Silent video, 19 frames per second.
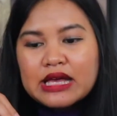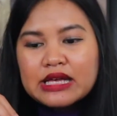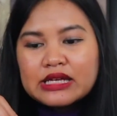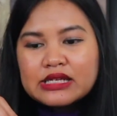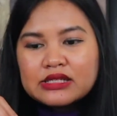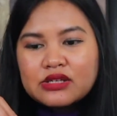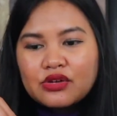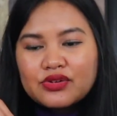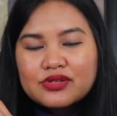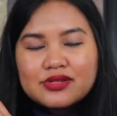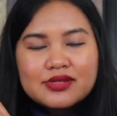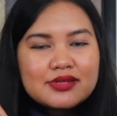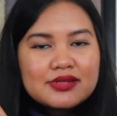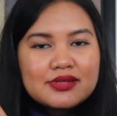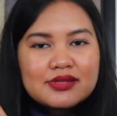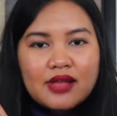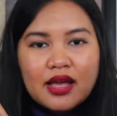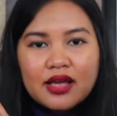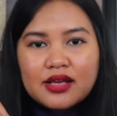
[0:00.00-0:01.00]
So
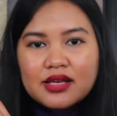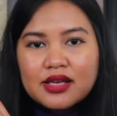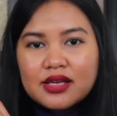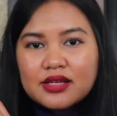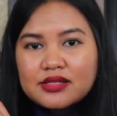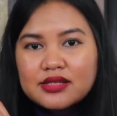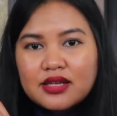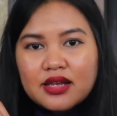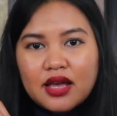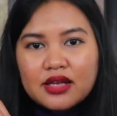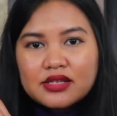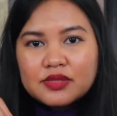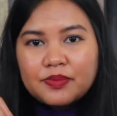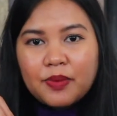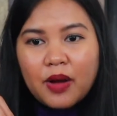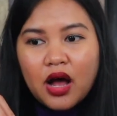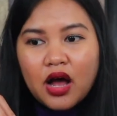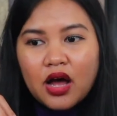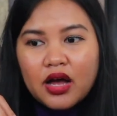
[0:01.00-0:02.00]
it's a nice
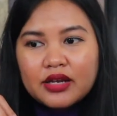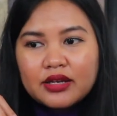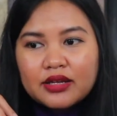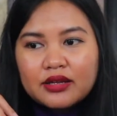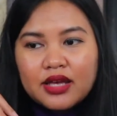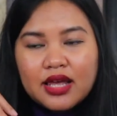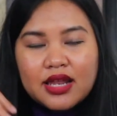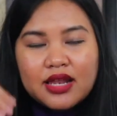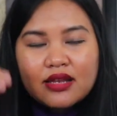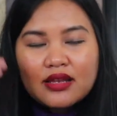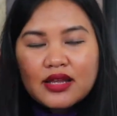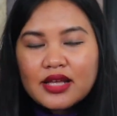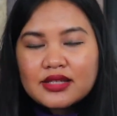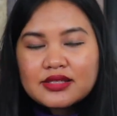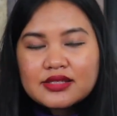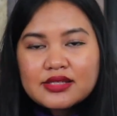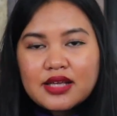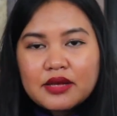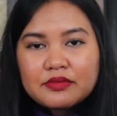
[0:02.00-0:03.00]
spot, and
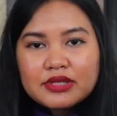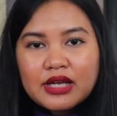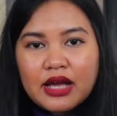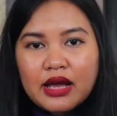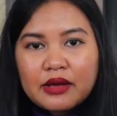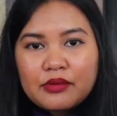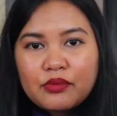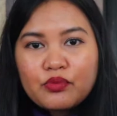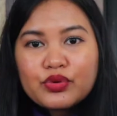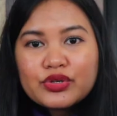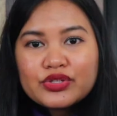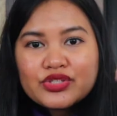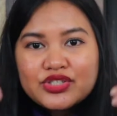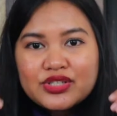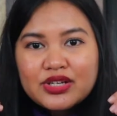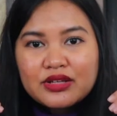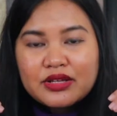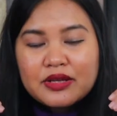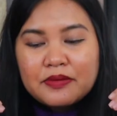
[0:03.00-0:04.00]
at the same time we're
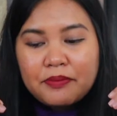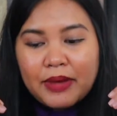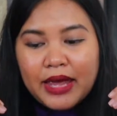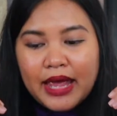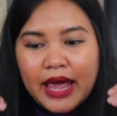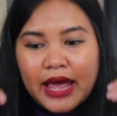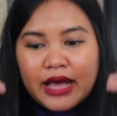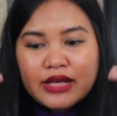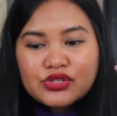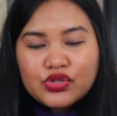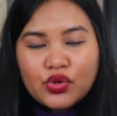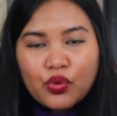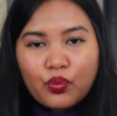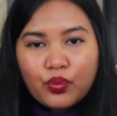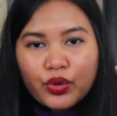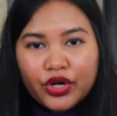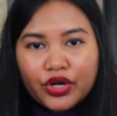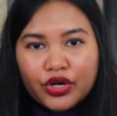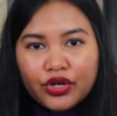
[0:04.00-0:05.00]
still in PA, so
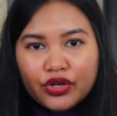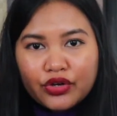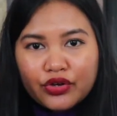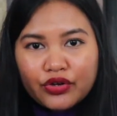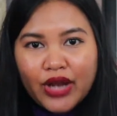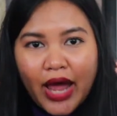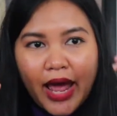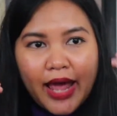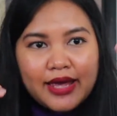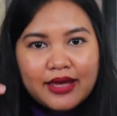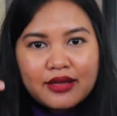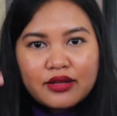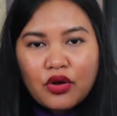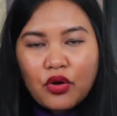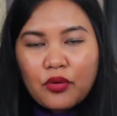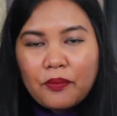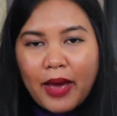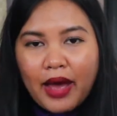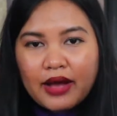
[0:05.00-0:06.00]
we're good. I can
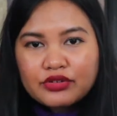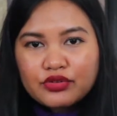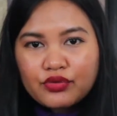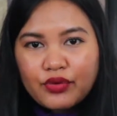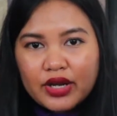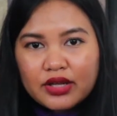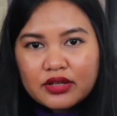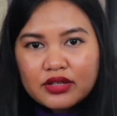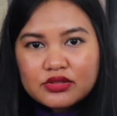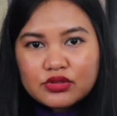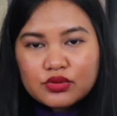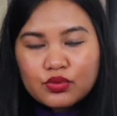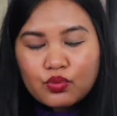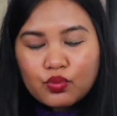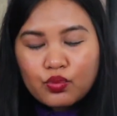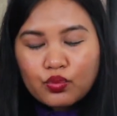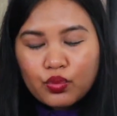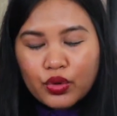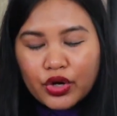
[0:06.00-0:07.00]
go back directly to
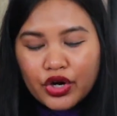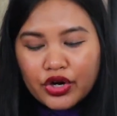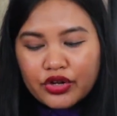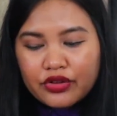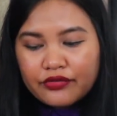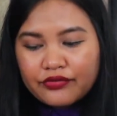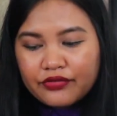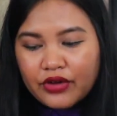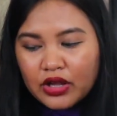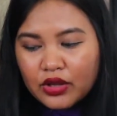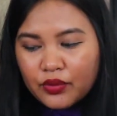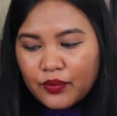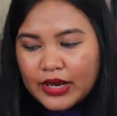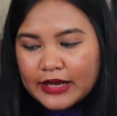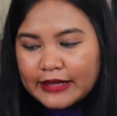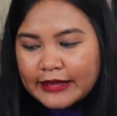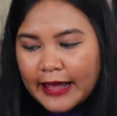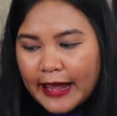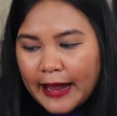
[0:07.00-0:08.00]
work the
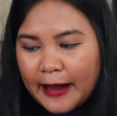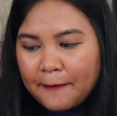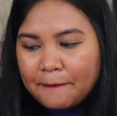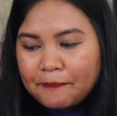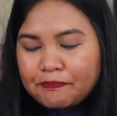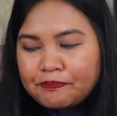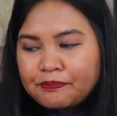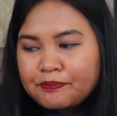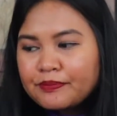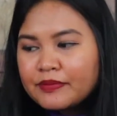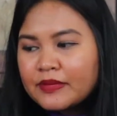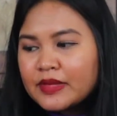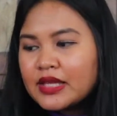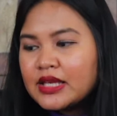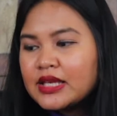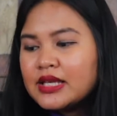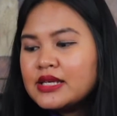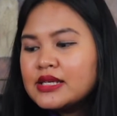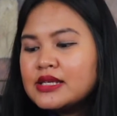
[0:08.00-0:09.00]
following day.
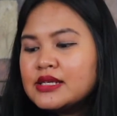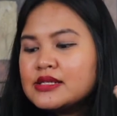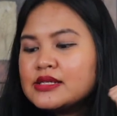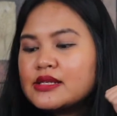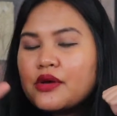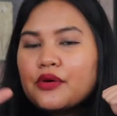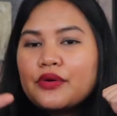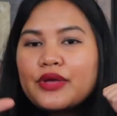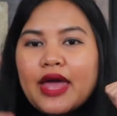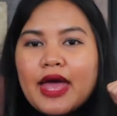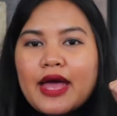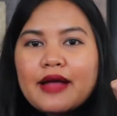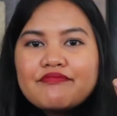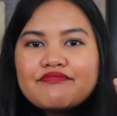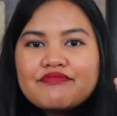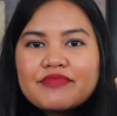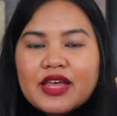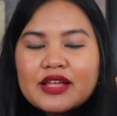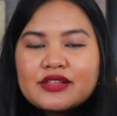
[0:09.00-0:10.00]
So yeah,
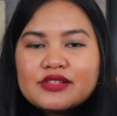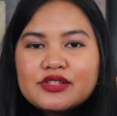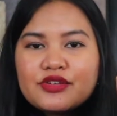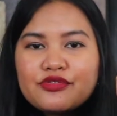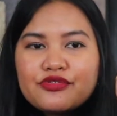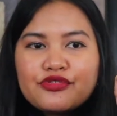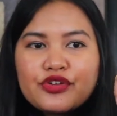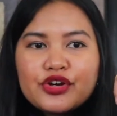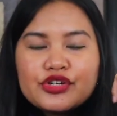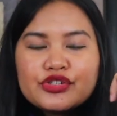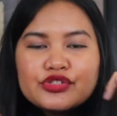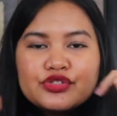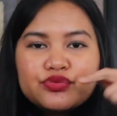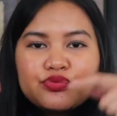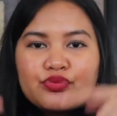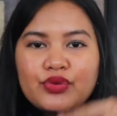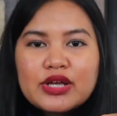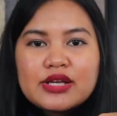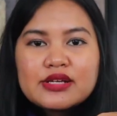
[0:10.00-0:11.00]
that's the
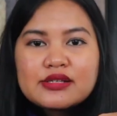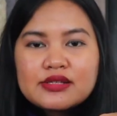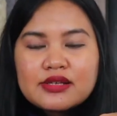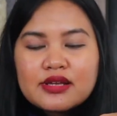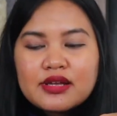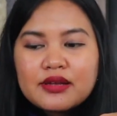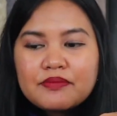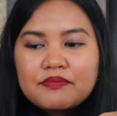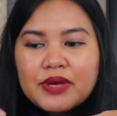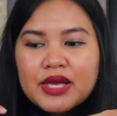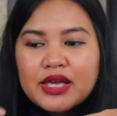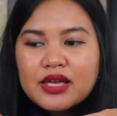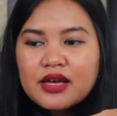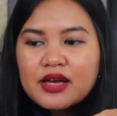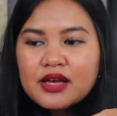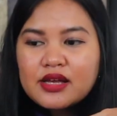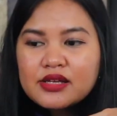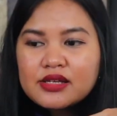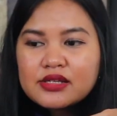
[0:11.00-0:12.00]
first reason,
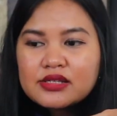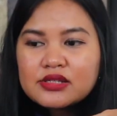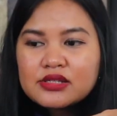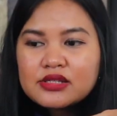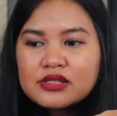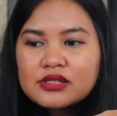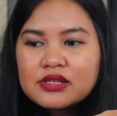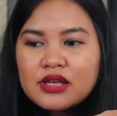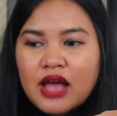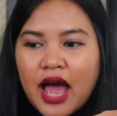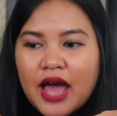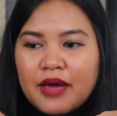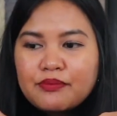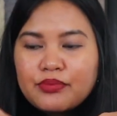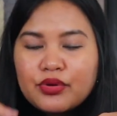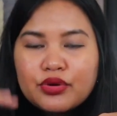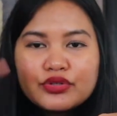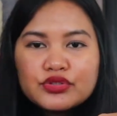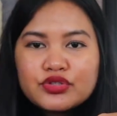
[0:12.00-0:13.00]
because I
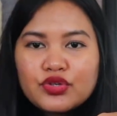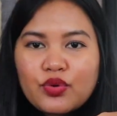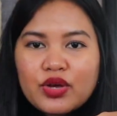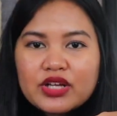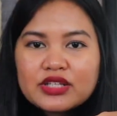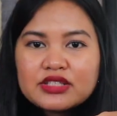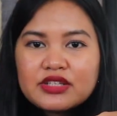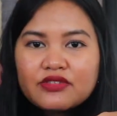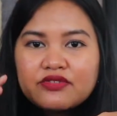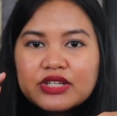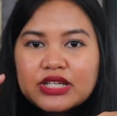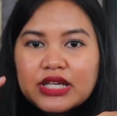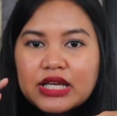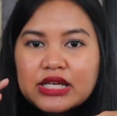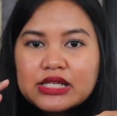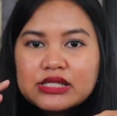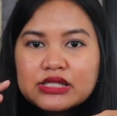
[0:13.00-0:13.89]
booked 2 activities.